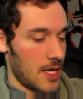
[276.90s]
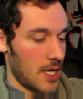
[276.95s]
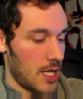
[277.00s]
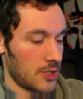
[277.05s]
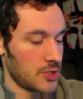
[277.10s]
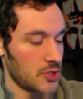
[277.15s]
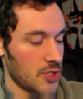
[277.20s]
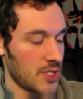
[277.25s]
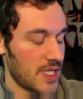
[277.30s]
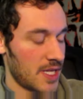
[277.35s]
I'll
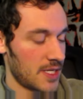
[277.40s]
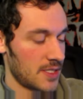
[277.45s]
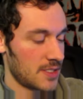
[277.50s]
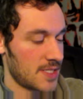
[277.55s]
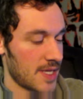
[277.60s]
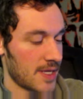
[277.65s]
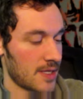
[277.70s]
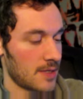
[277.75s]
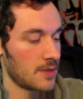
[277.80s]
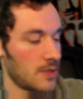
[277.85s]
show you that in a
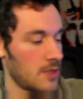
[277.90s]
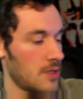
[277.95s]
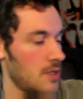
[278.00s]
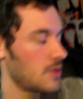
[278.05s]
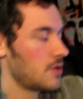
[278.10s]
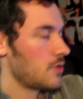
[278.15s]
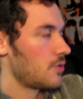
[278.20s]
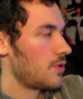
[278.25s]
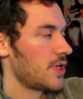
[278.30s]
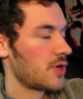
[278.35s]
second.
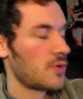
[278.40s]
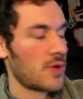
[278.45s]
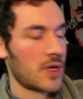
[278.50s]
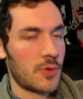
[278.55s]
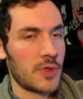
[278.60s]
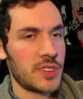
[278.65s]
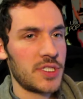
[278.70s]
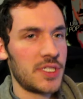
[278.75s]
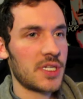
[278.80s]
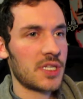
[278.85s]
Really quick,
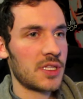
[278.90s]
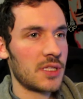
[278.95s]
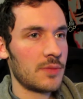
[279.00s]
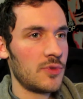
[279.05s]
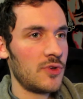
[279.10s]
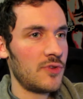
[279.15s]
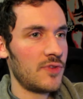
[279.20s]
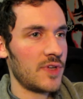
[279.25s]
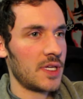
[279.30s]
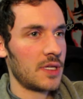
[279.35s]
what'd you think of the
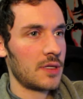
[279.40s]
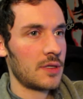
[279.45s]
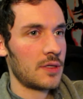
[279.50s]
movie?